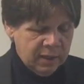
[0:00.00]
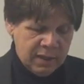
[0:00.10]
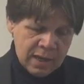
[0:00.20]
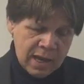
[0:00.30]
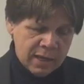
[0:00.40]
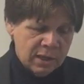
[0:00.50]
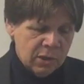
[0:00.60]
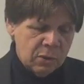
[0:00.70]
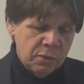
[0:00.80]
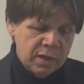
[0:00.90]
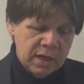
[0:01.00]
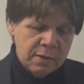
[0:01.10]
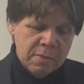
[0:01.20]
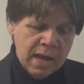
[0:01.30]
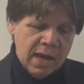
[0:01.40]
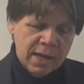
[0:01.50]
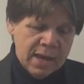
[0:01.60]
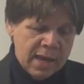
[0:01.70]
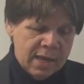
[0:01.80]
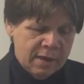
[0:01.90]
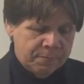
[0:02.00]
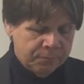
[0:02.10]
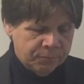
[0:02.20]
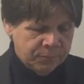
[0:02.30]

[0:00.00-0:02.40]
and I know thee by name.